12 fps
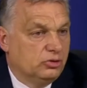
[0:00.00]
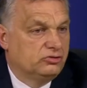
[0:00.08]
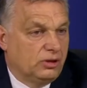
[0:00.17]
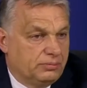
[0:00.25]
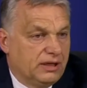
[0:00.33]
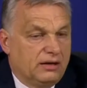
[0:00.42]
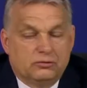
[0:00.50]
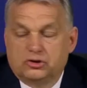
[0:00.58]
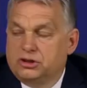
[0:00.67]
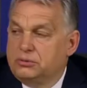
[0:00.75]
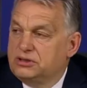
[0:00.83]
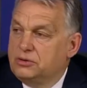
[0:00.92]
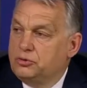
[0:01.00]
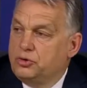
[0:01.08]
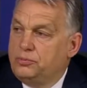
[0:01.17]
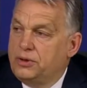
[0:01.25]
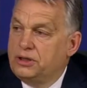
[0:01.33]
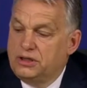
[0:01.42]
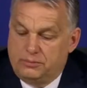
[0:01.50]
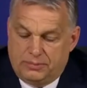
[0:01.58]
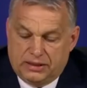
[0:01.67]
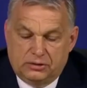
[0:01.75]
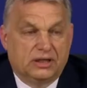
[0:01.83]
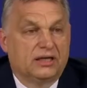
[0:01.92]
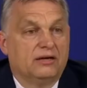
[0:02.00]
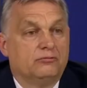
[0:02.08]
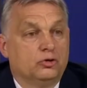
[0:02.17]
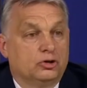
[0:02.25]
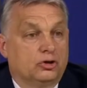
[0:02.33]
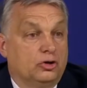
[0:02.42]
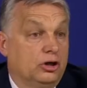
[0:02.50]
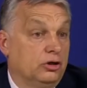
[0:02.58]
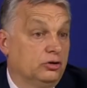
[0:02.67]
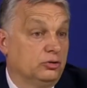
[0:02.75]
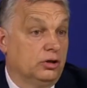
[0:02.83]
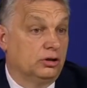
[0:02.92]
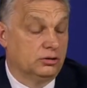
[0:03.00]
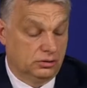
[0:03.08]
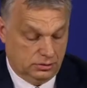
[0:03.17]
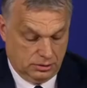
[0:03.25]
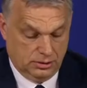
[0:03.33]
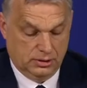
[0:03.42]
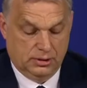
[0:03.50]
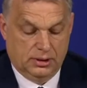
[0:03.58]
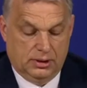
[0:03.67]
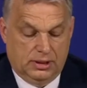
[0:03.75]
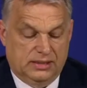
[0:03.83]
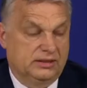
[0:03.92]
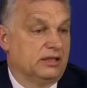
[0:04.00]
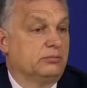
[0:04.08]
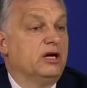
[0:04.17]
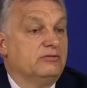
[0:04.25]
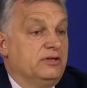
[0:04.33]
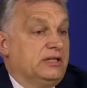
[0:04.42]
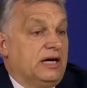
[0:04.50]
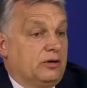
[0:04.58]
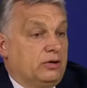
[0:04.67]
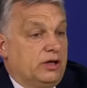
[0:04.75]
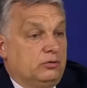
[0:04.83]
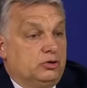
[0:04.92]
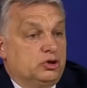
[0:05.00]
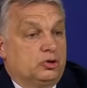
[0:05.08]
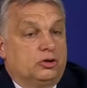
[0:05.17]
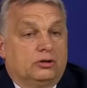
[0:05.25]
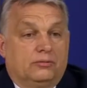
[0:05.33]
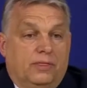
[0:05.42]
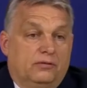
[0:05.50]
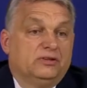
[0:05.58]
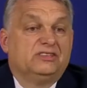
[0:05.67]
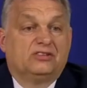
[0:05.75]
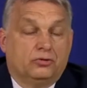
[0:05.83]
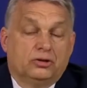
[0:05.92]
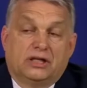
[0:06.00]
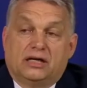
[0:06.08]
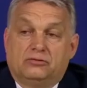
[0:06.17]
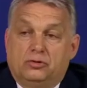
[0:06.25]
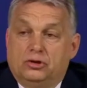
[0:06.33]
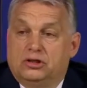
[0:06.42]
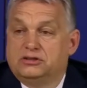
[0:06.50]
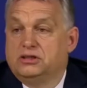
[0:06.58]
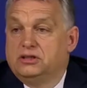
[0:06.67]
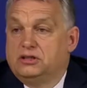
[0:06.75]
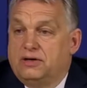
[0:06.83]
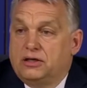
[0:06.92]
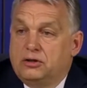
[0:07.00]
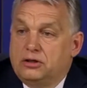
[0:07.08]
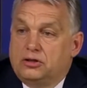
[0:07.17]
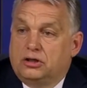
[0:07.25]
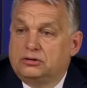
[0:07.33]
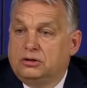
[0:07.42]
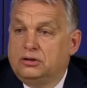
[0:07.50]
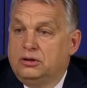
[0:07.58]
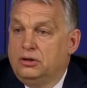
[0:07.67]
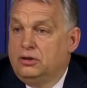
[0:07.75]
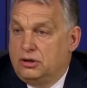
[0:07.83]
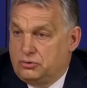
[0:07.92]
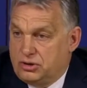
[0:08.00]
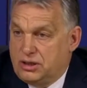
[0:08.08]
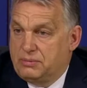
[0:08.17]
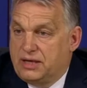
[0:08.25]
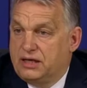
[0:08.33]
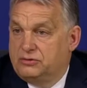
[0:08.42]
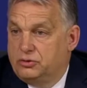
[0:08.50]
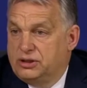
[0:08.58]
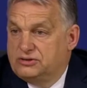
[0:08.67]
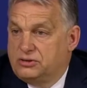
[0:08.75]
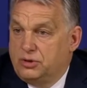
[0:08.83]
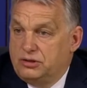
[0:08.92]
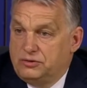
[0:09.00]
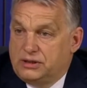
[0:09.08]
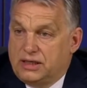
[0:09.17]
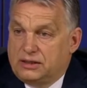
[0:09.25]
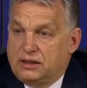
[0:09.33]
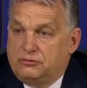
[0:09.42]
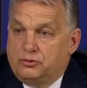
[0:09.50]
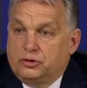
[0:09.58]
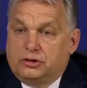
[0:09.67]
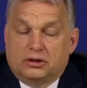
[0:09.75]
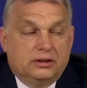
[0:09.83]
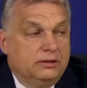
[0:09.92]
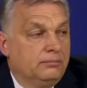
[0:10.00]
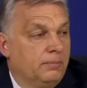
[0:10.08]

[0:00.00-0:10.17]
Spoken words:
I asked the presidency to rethink the matter, but they were not willing to meet me halfway.